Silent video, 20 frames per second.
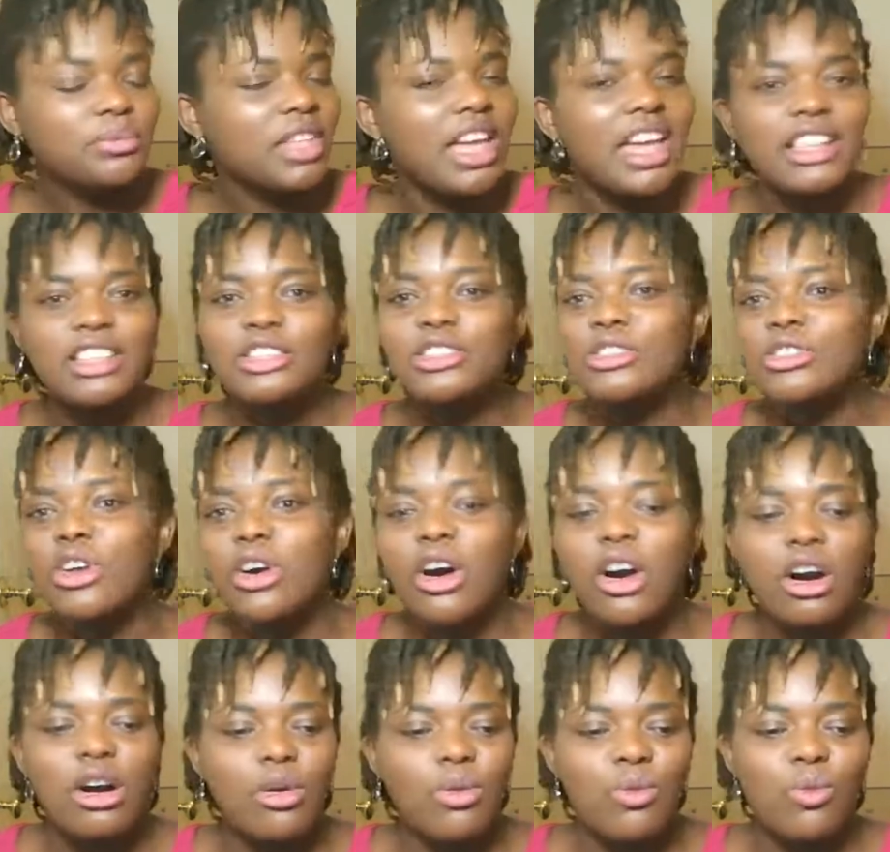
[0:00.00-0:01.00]
It's
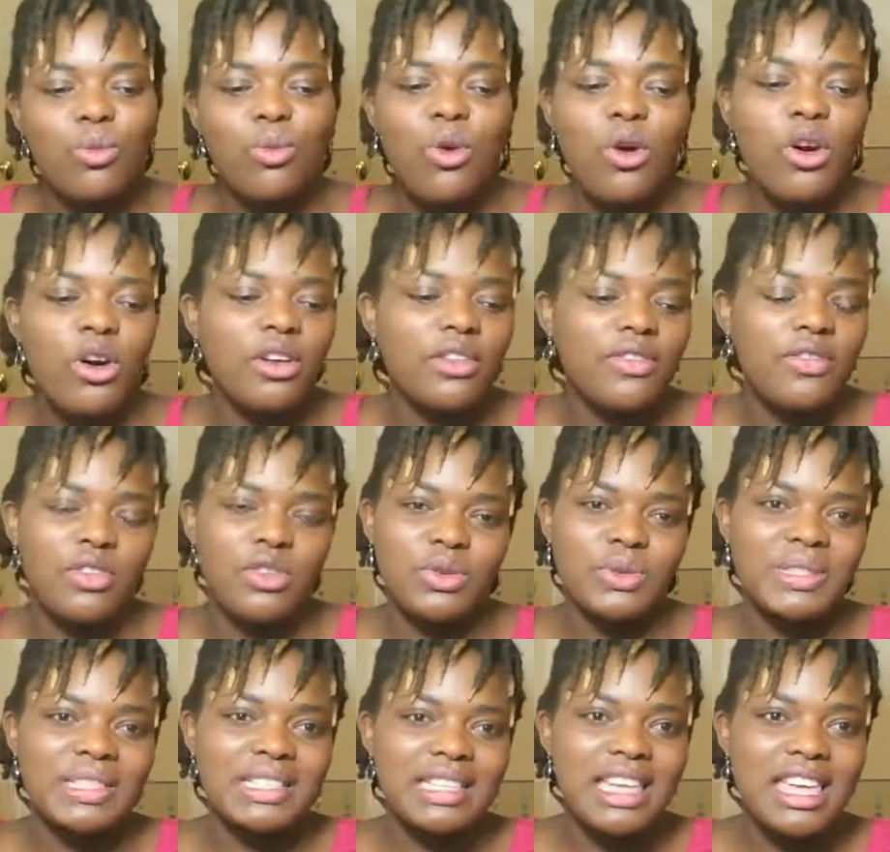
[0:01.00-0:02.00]
not what you
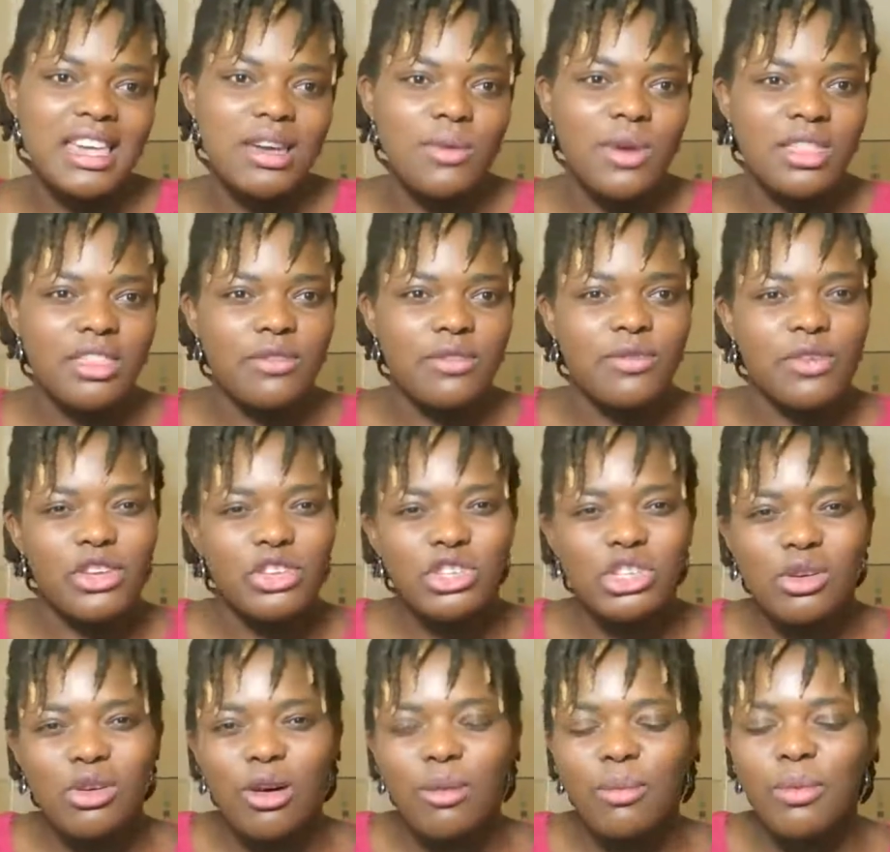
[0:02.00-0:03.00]
see when they first
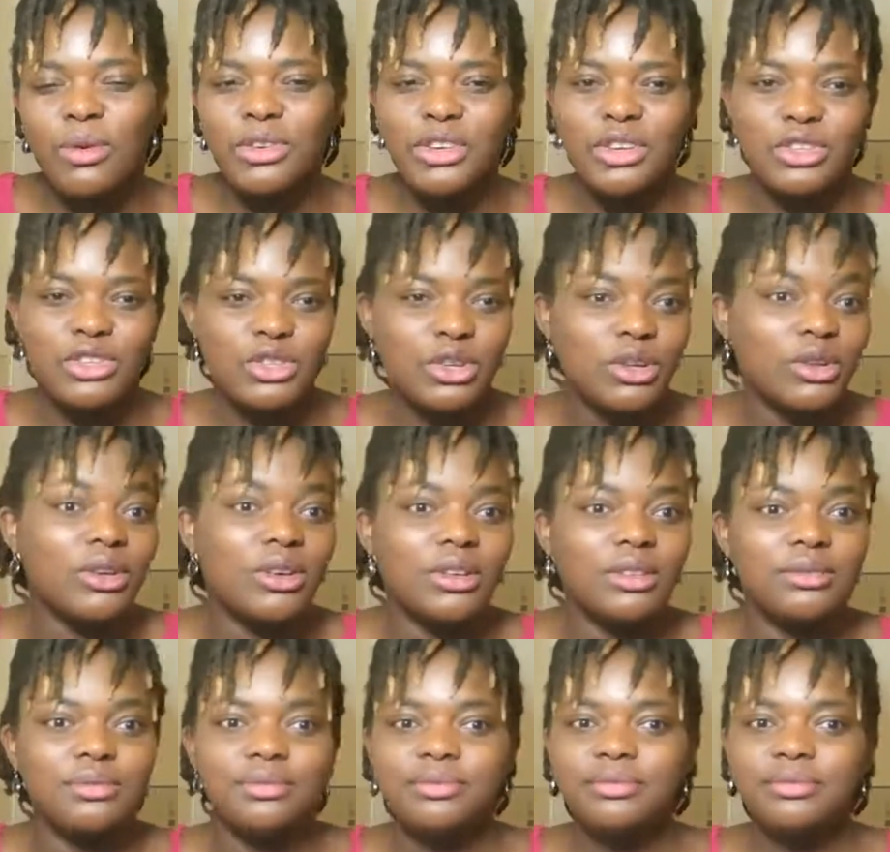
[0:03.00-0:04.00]
show up on your door.